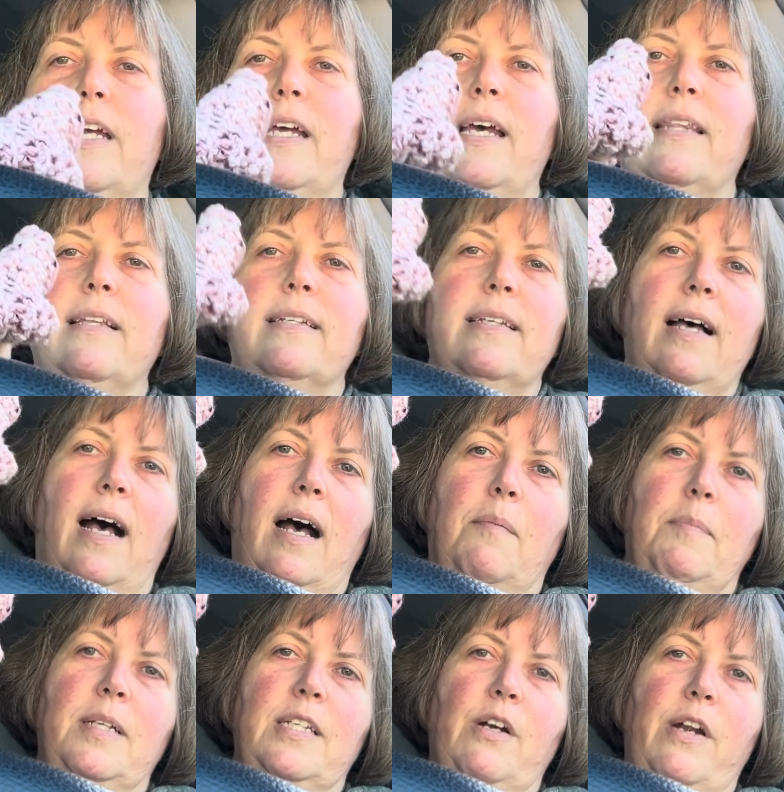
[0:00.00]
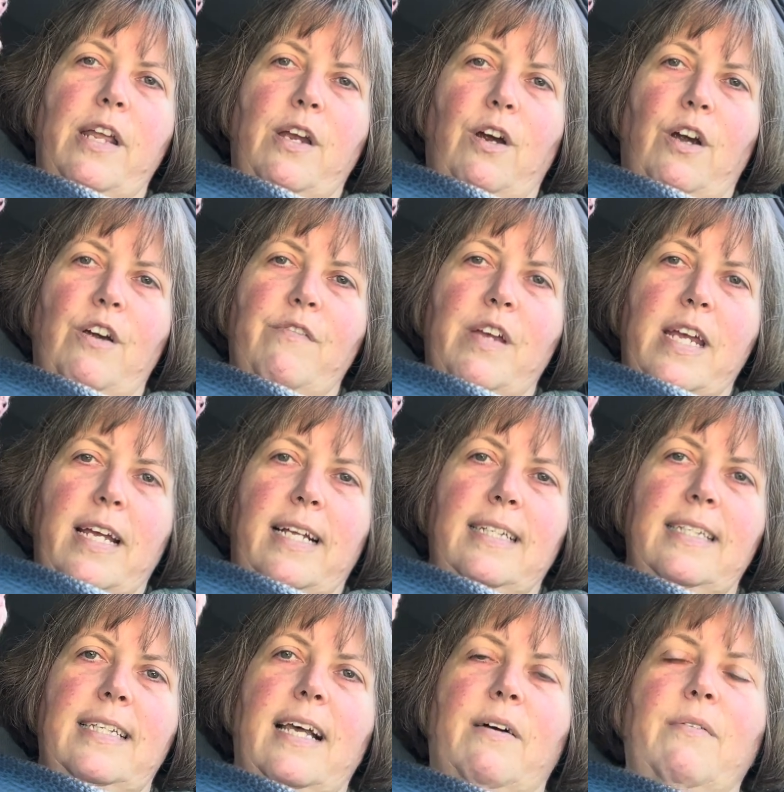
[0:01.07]
at the top, it's already curving
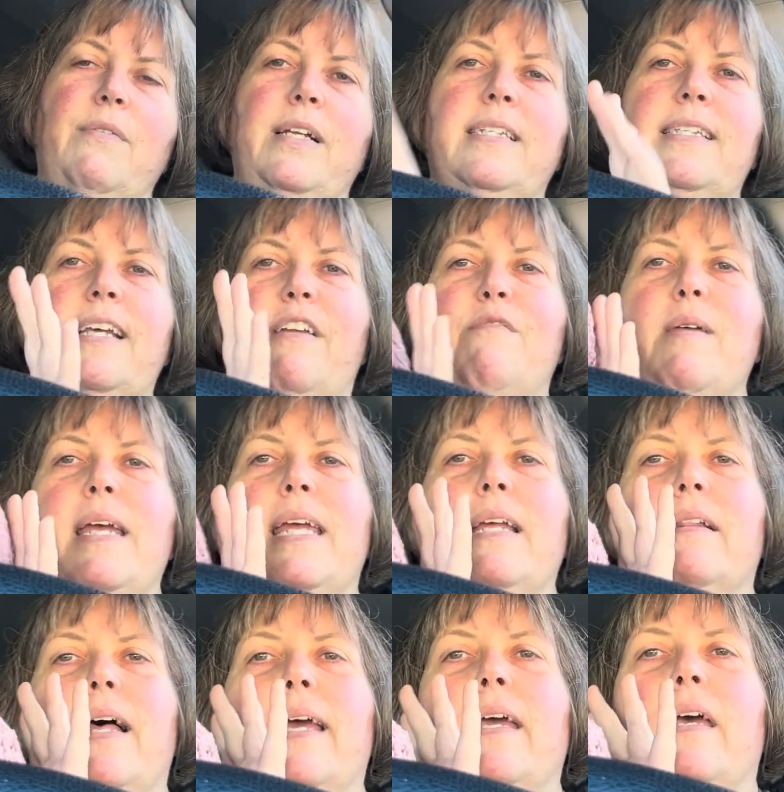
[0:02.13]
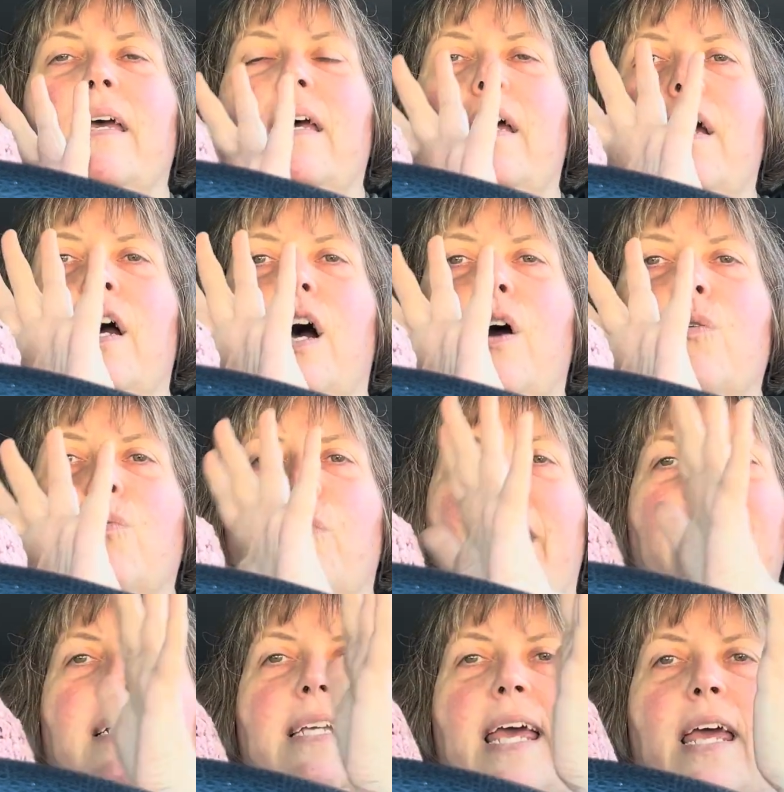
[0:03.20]
instead of making like a
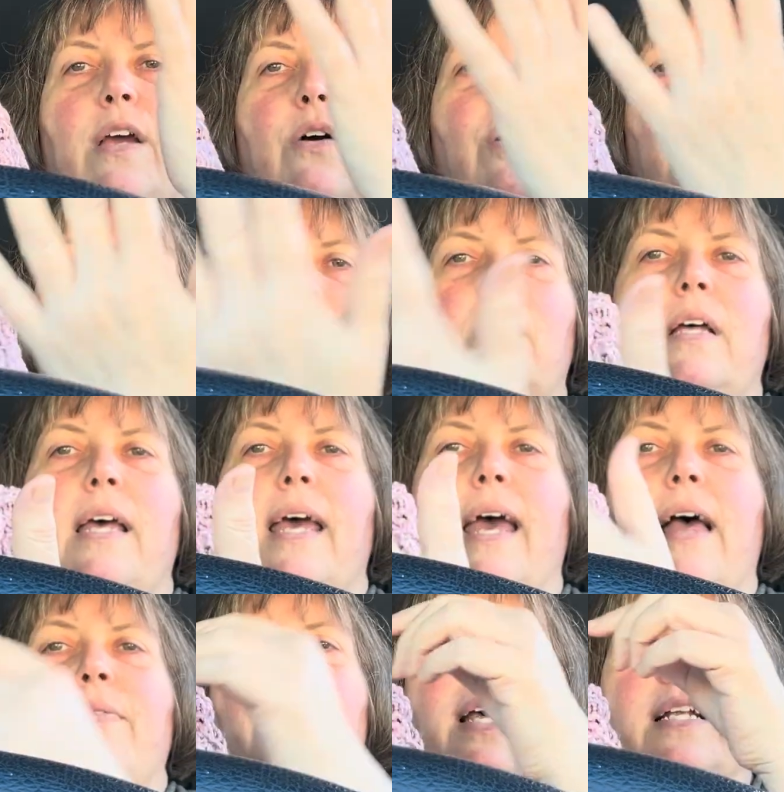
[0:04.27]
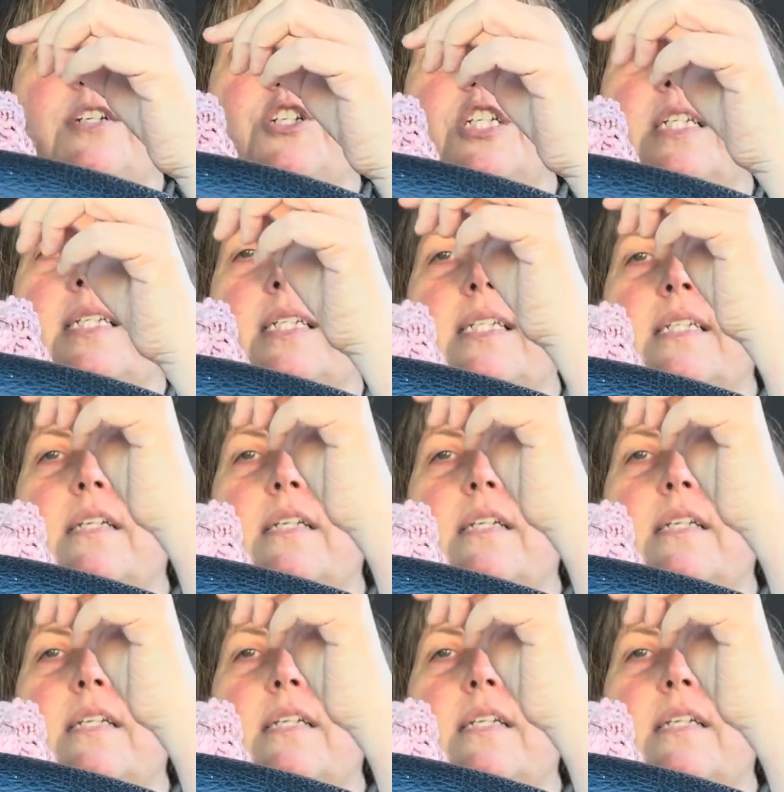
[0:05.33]
rectangle and then just